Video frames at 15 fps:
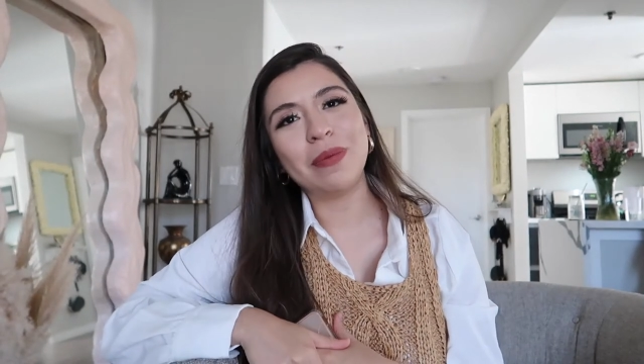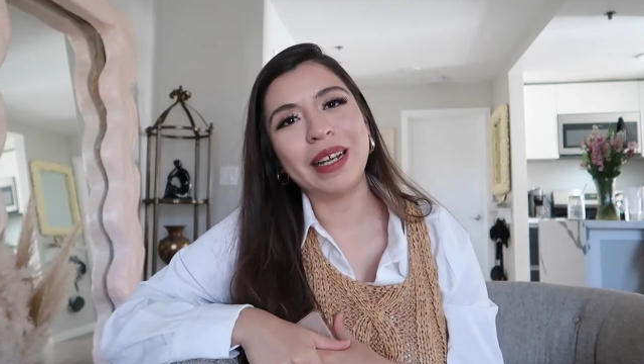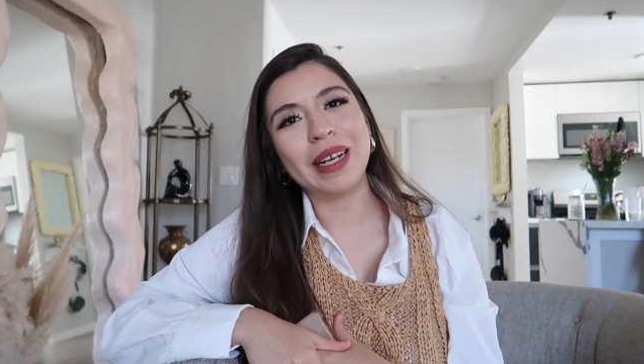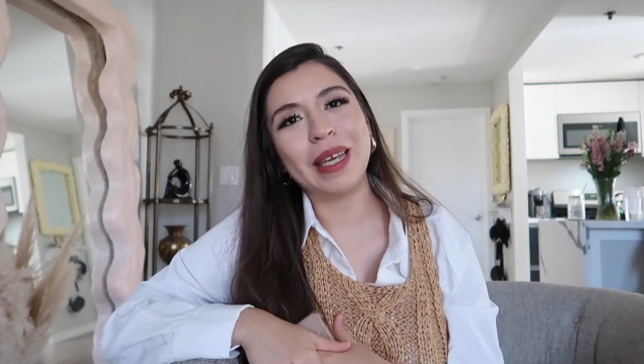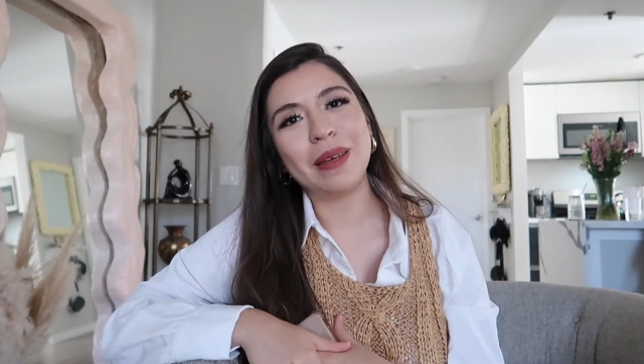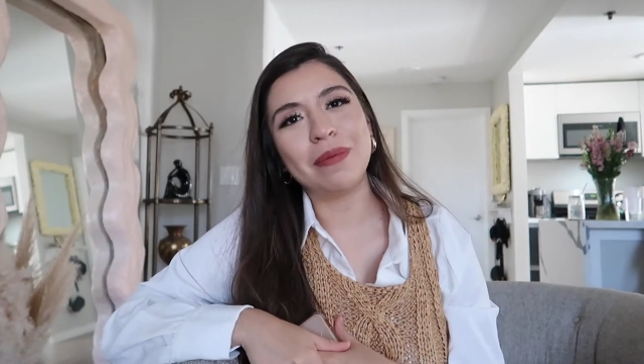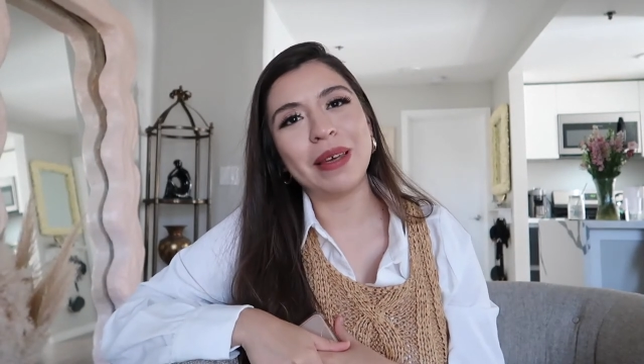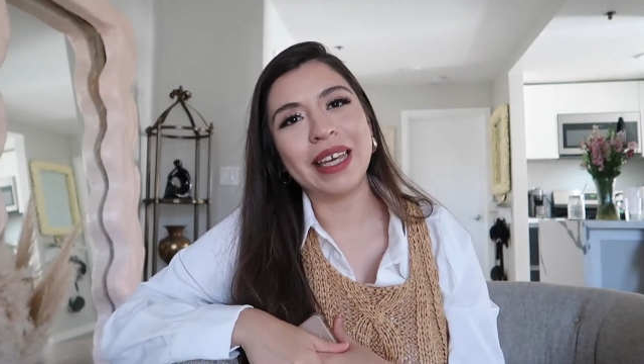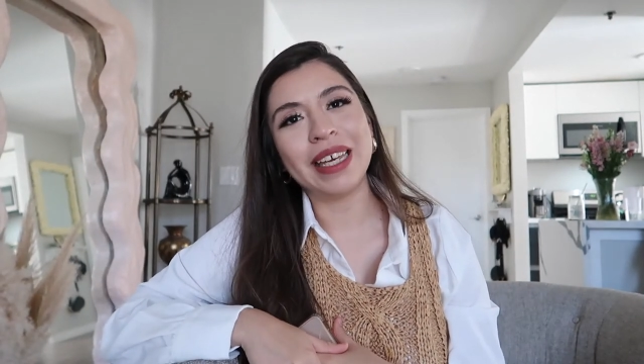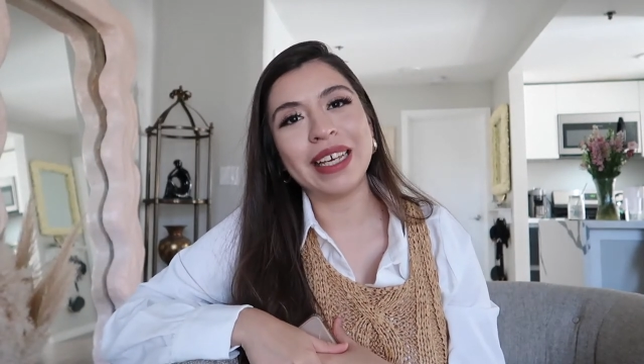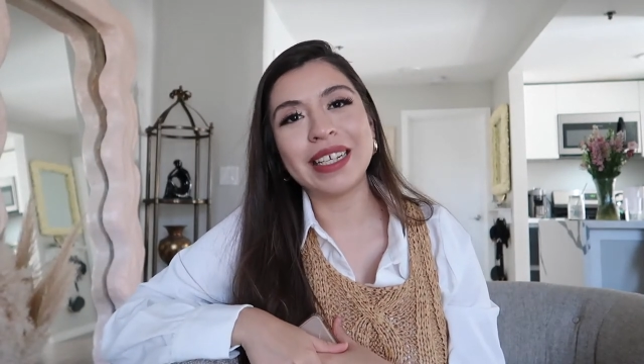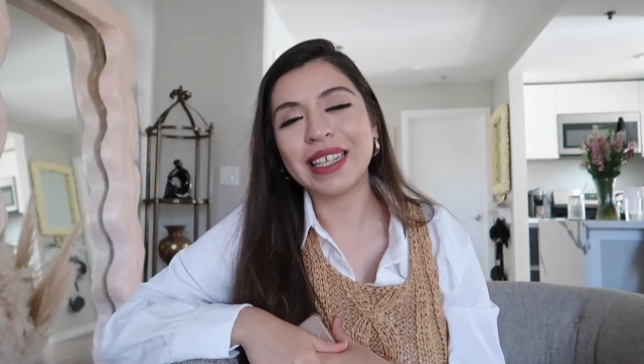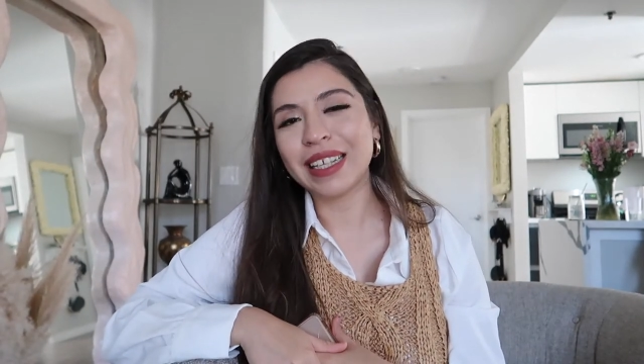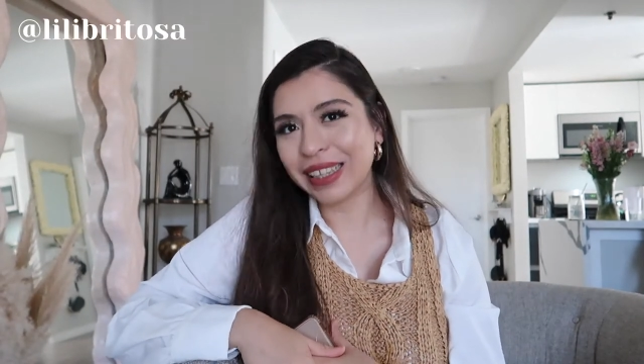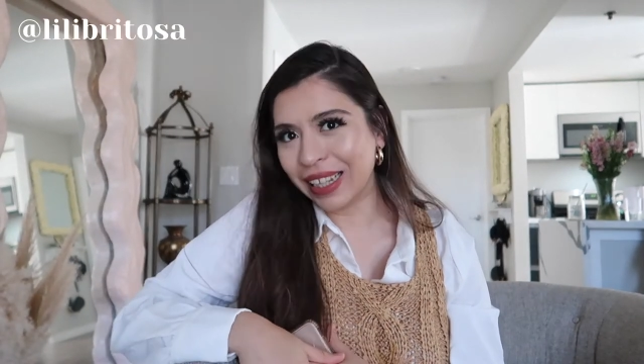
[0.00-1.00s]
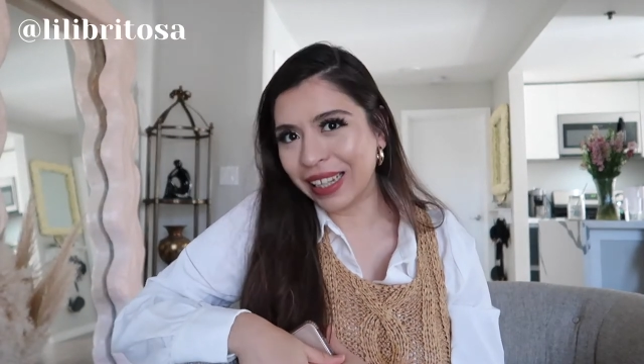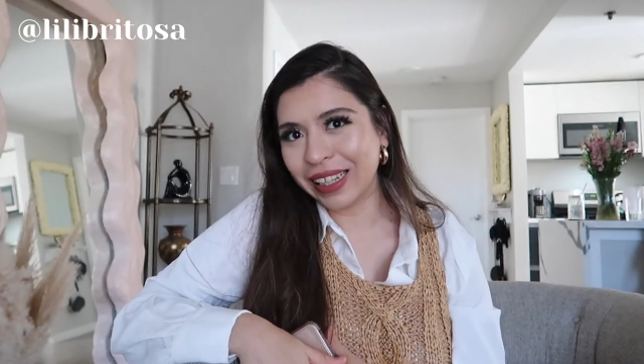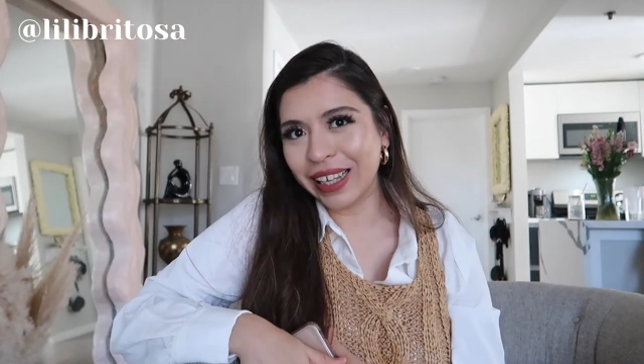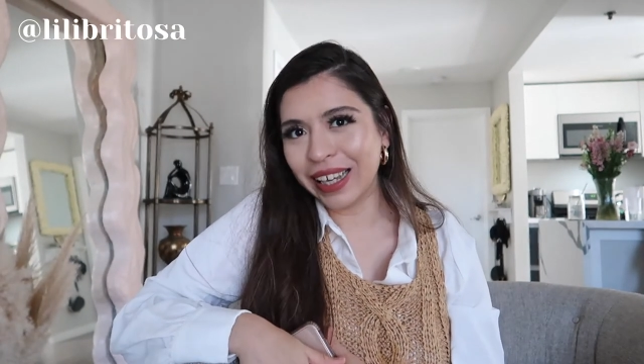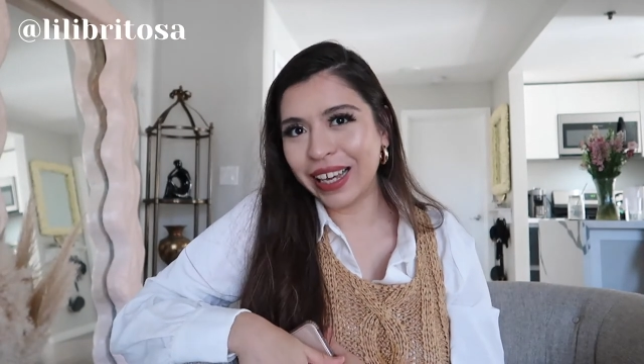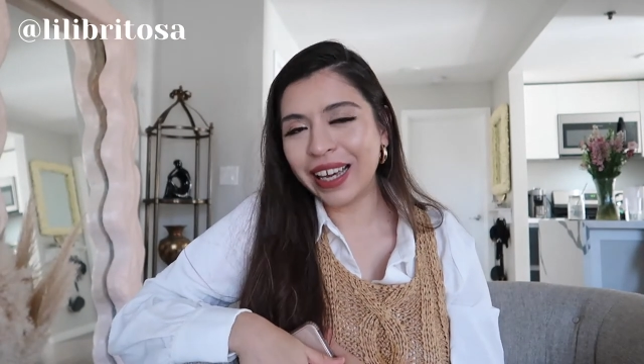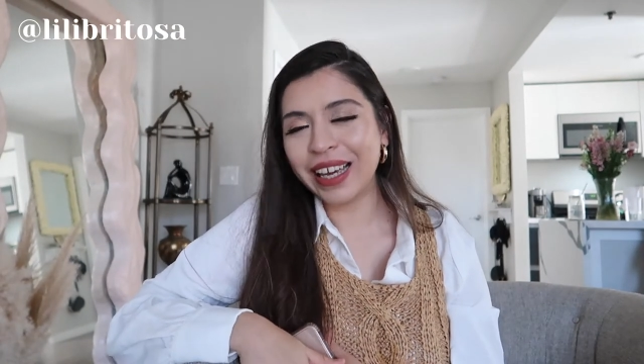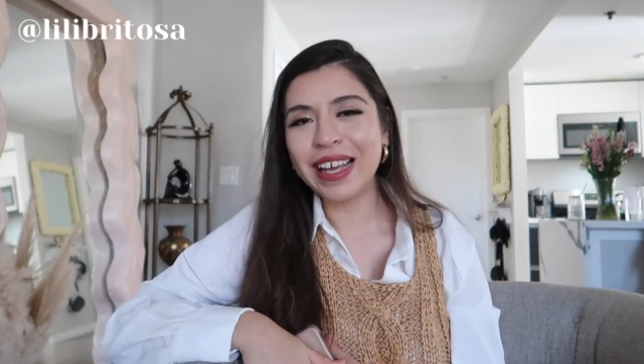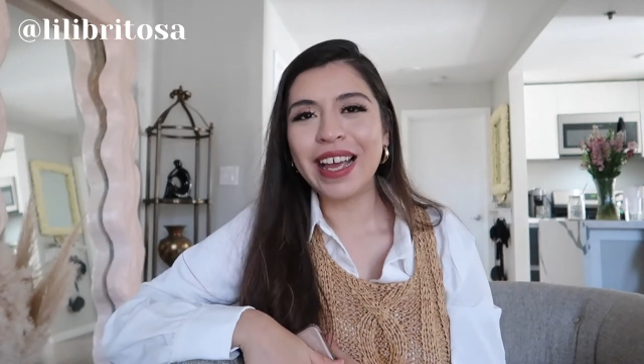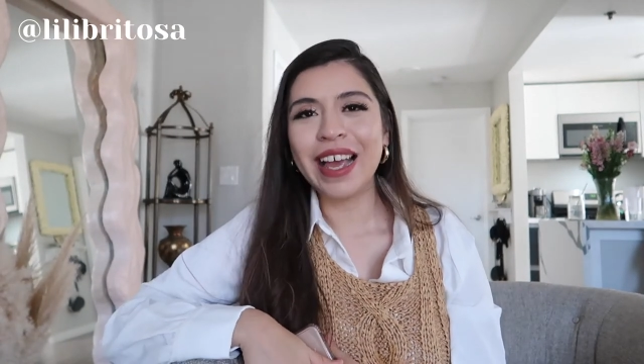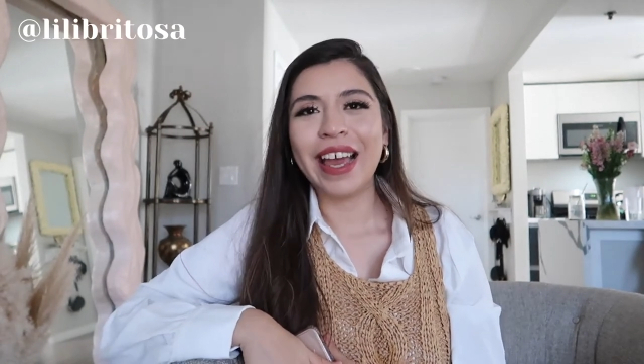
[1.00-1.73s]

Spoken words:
My name is Lily,